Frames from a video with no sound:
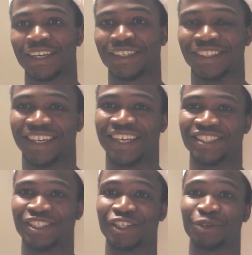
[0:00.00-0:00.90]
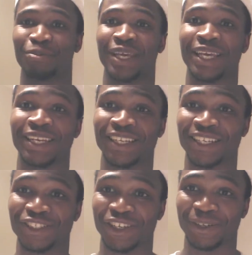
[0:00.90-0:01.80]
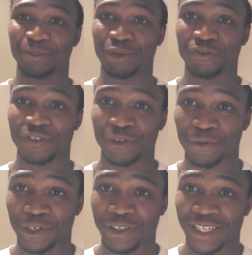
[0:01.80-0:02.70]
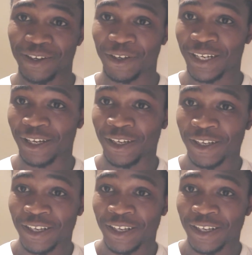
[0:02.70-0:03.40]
as a young man, and try to prove to the world that not